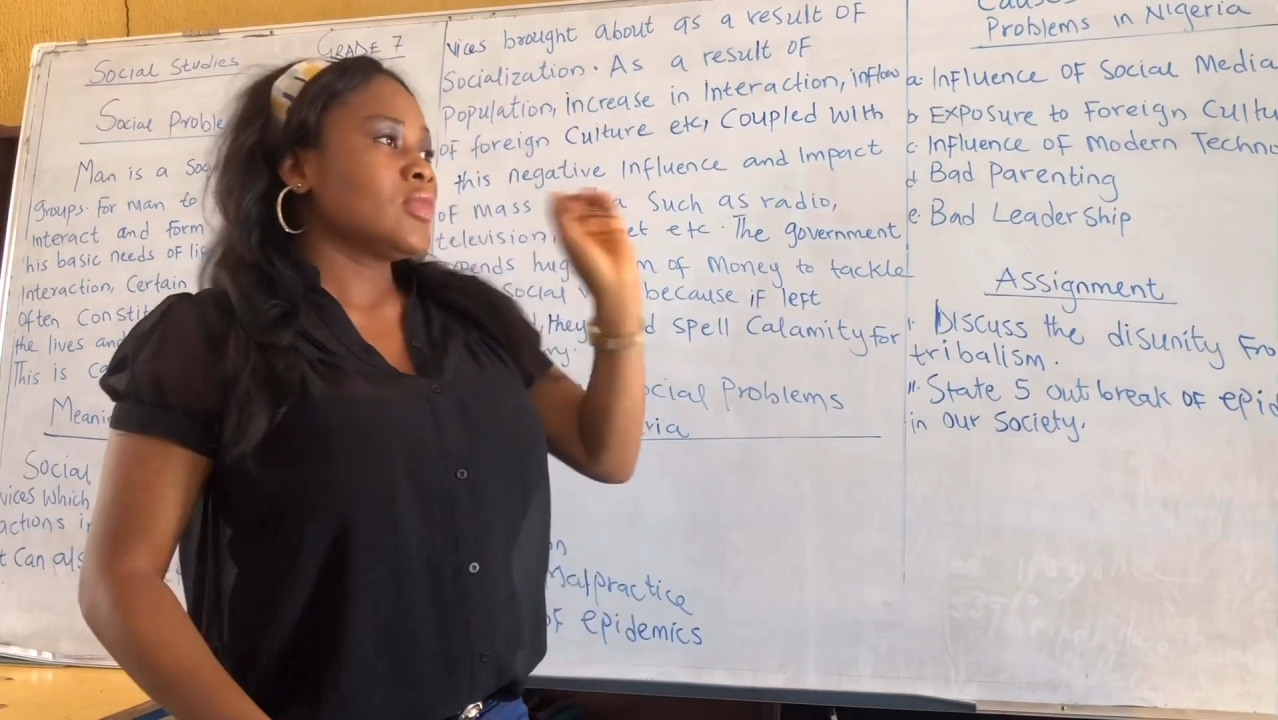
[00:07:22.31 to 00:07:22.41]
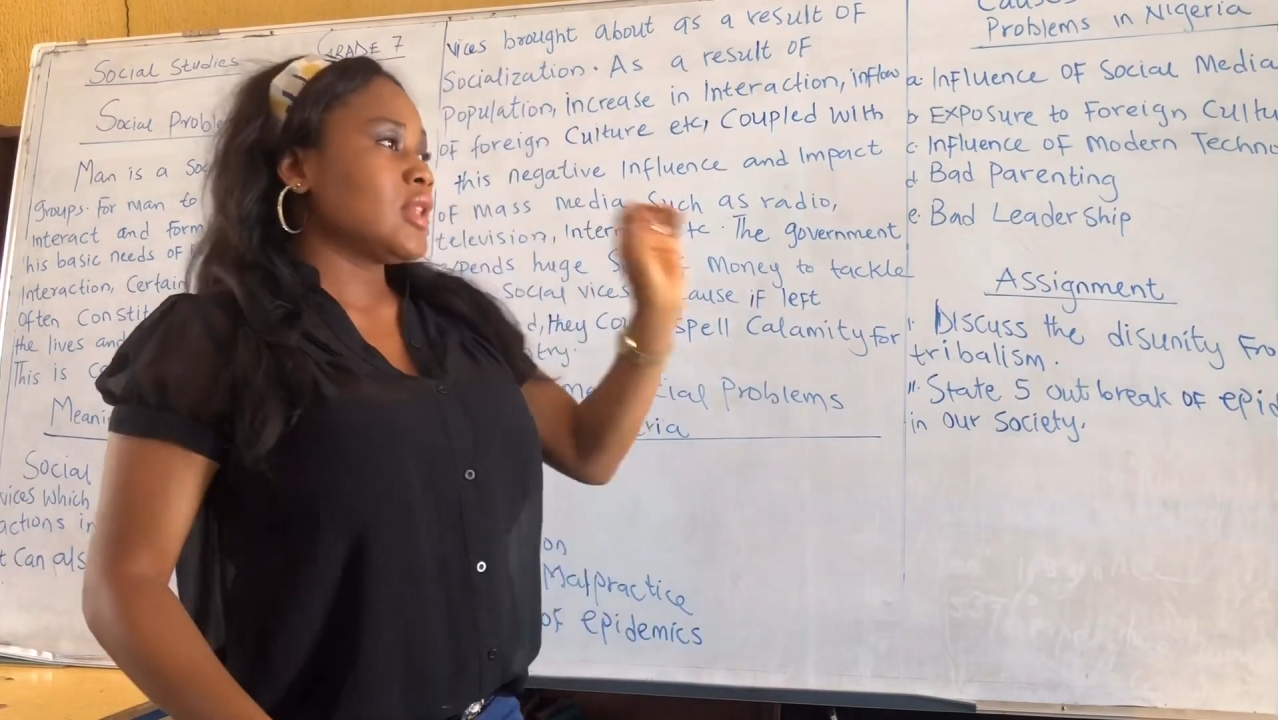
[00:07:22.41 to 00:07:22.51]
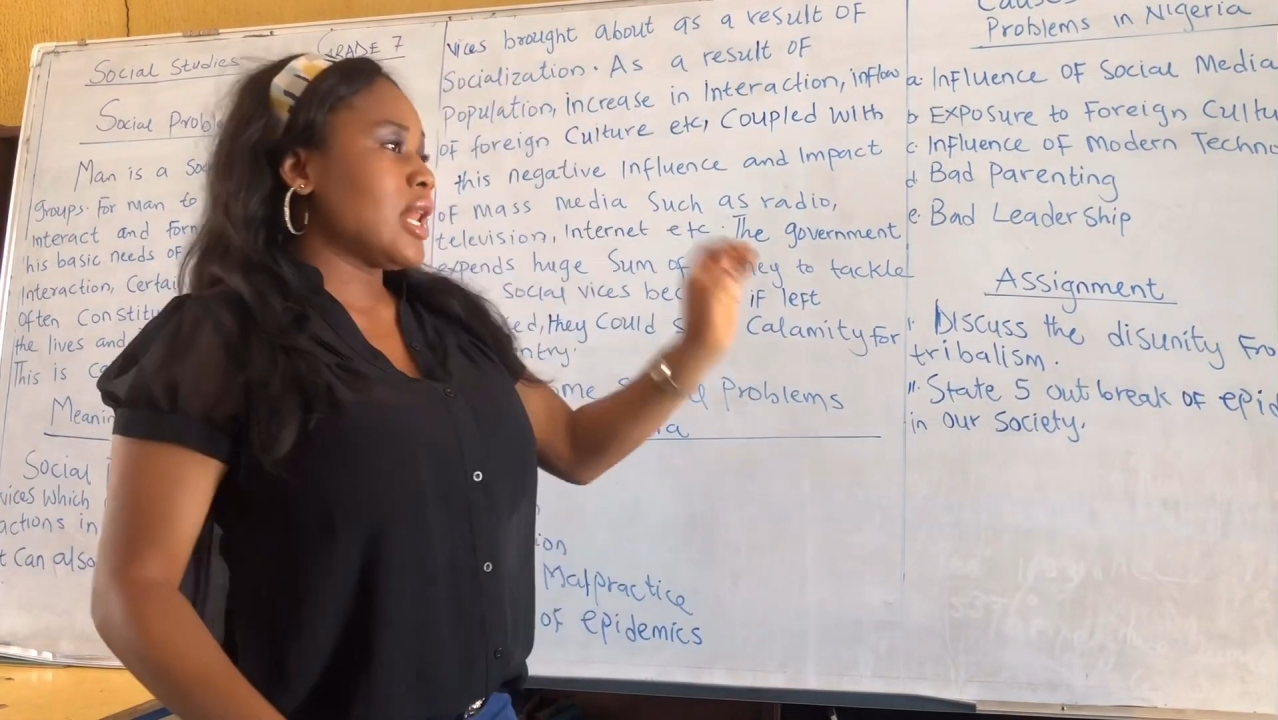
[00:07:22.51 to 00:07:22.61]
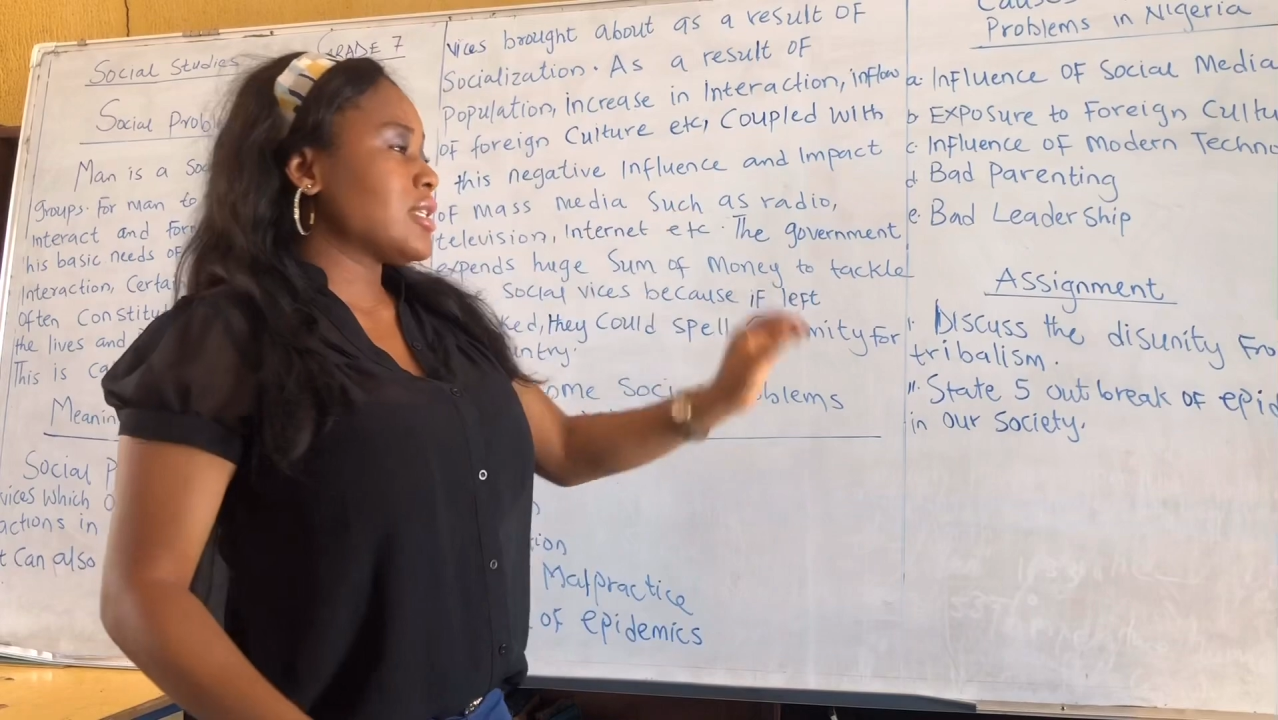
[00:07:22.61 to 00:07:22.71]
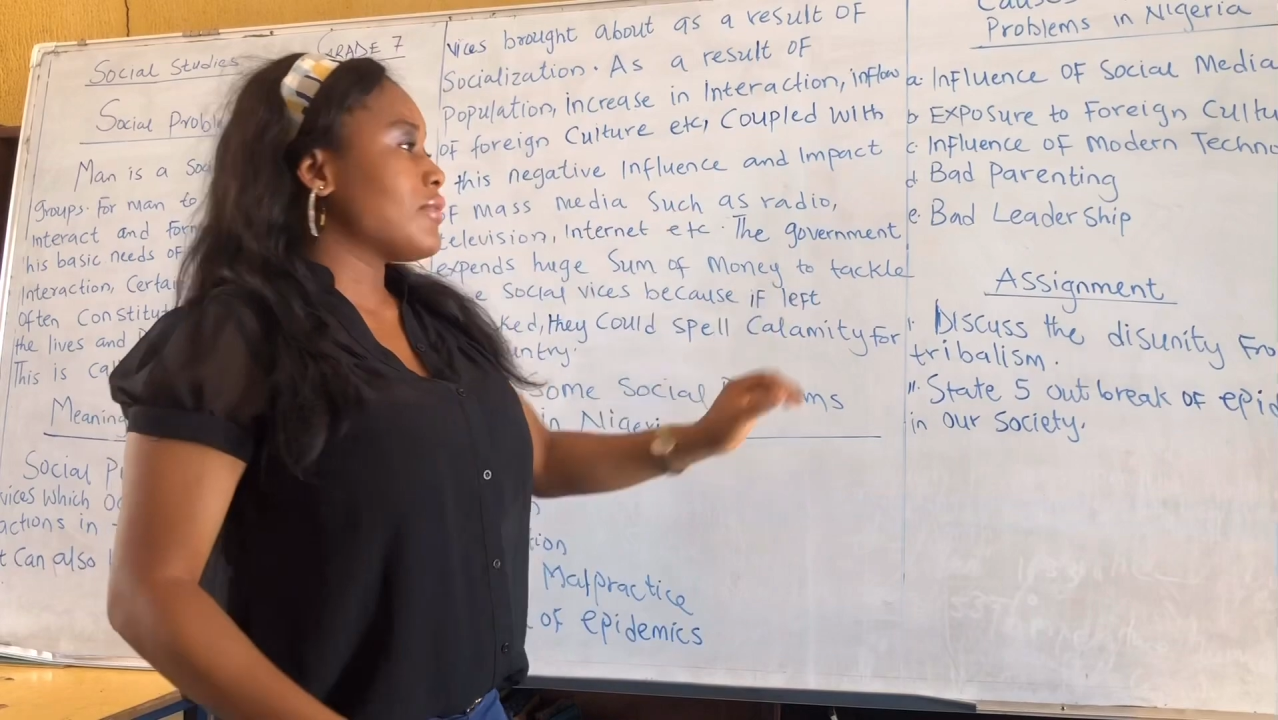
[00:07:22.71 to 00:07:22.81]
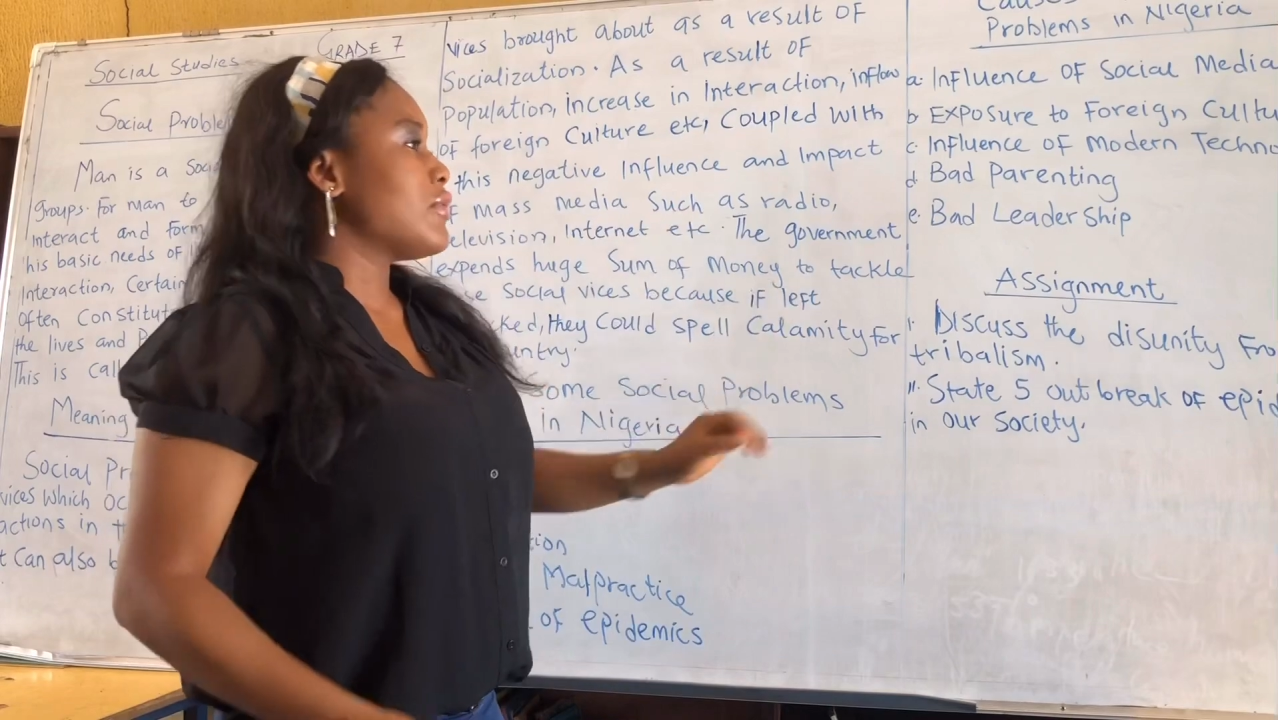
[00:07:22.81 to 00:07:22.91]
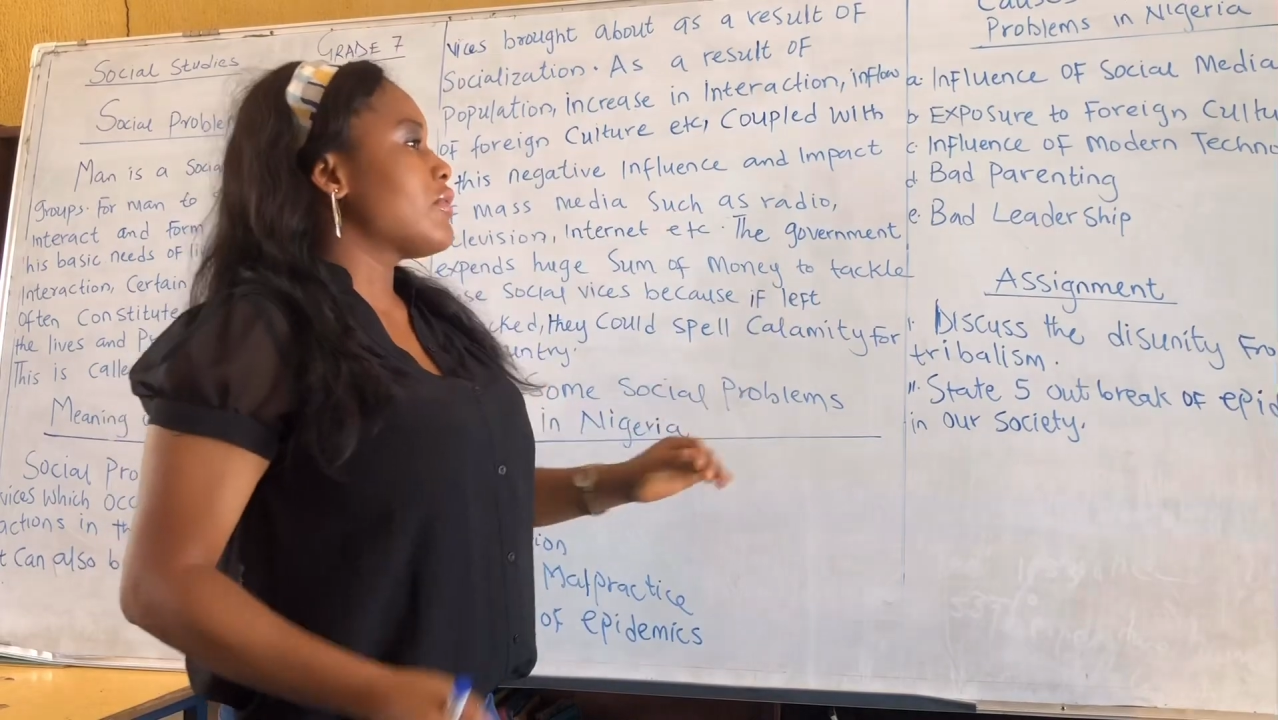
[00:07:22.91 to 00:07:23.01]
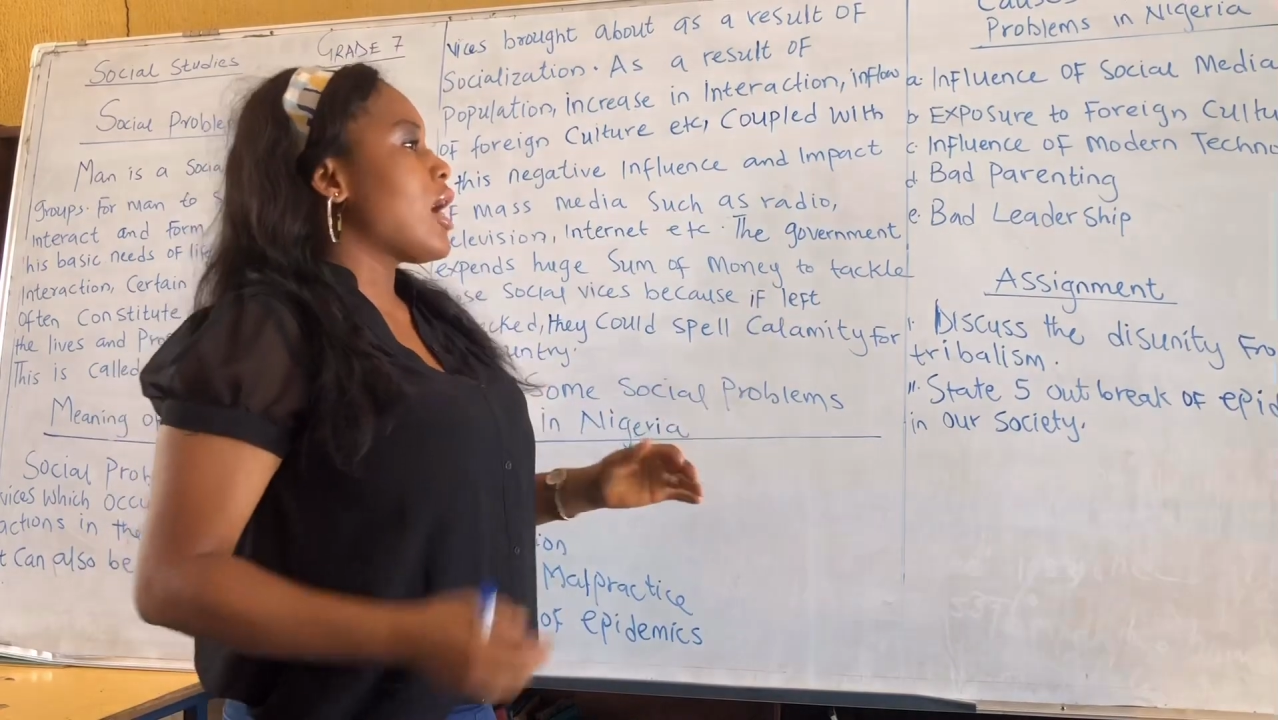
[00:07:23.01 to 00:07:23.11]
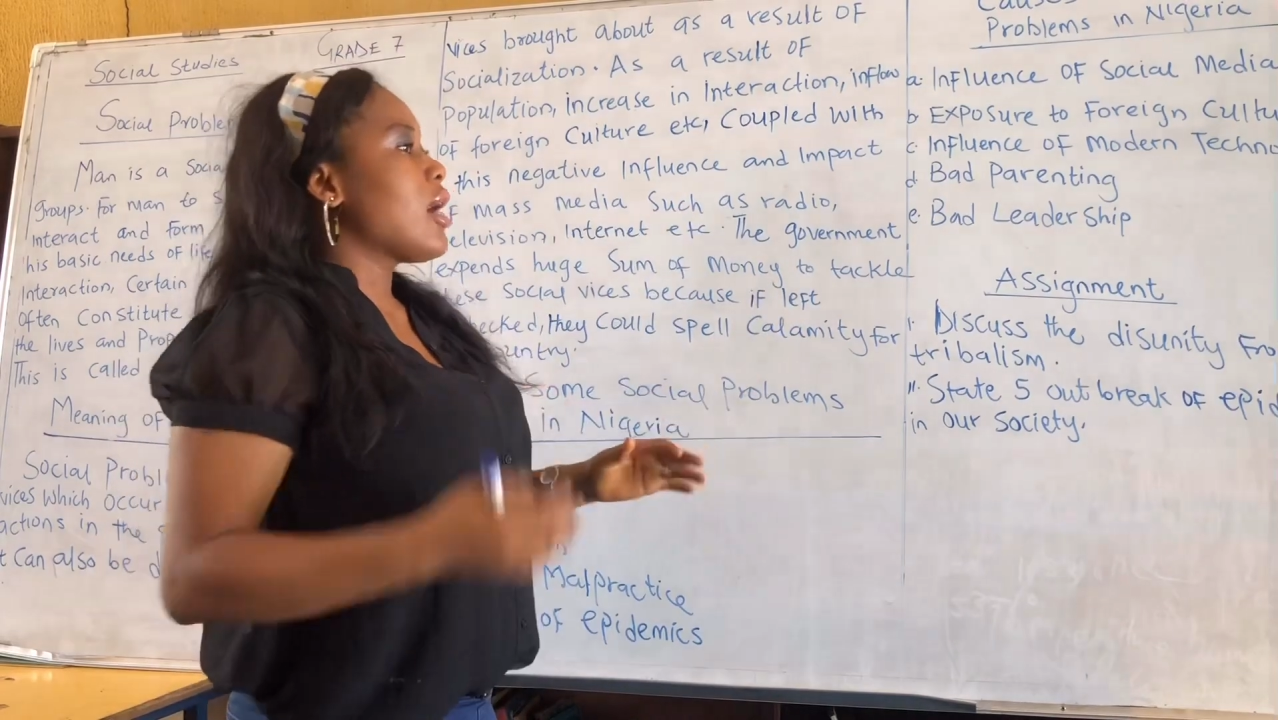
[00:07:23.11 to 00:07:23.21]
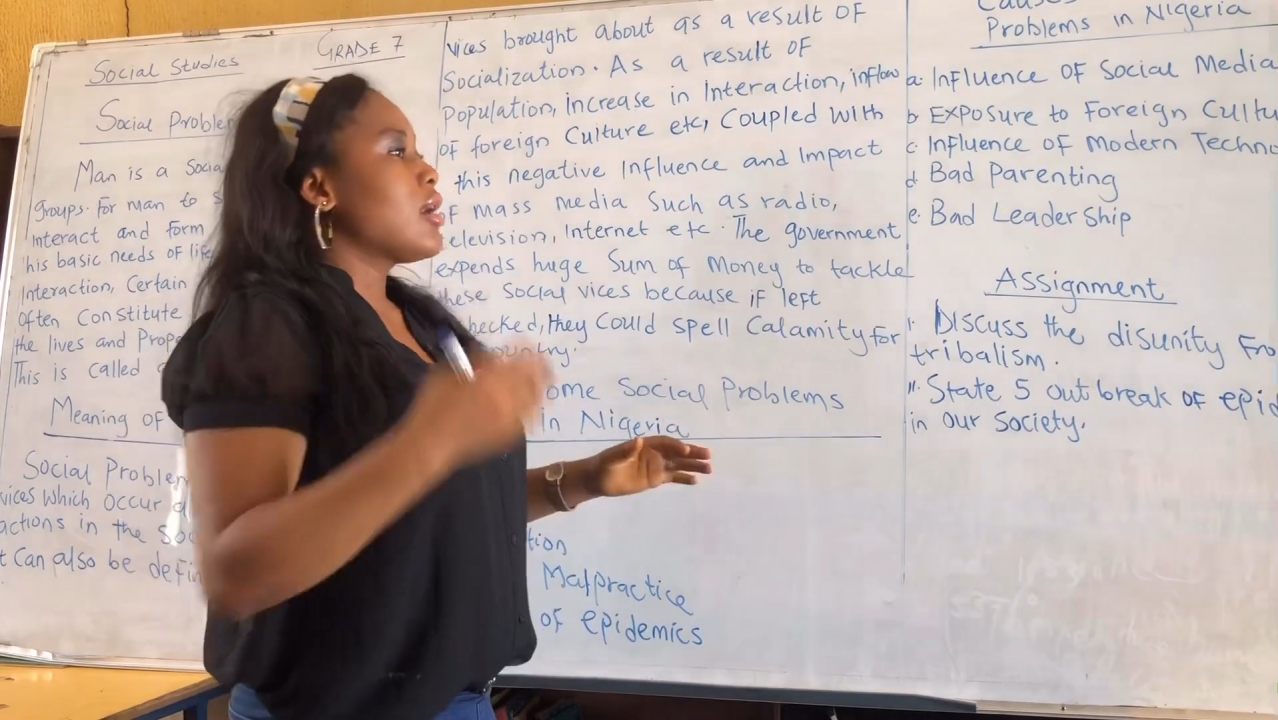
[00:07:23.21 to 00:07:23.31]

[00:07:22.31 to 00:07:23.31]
Lassa fever,